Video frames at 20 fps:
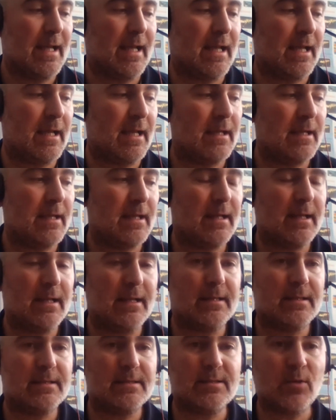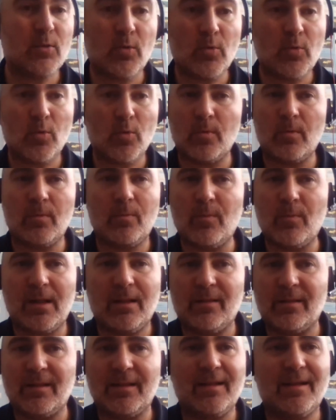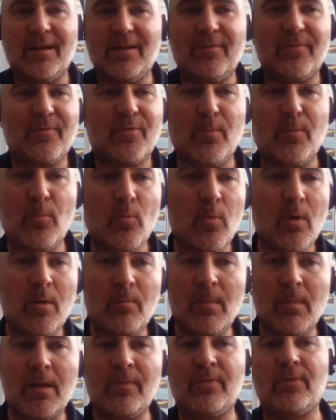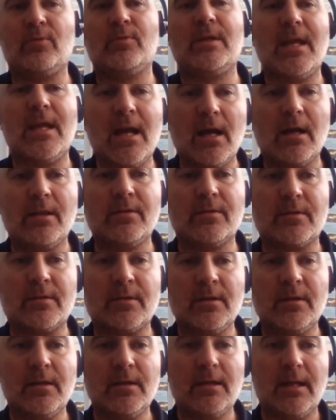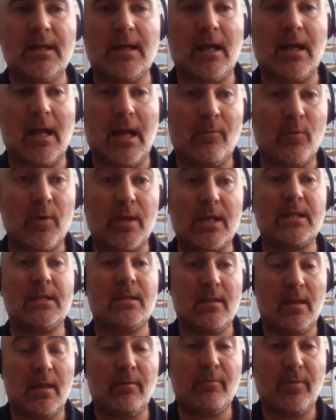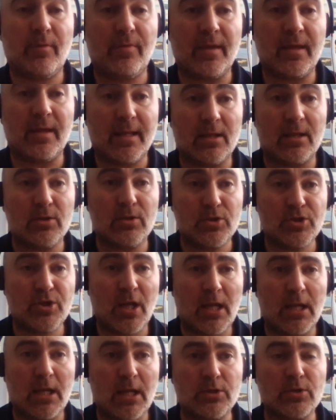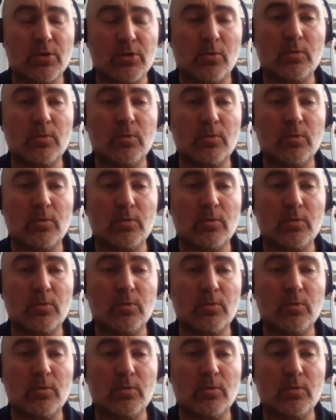And, and so, well, from one month to the other, every, everything can change.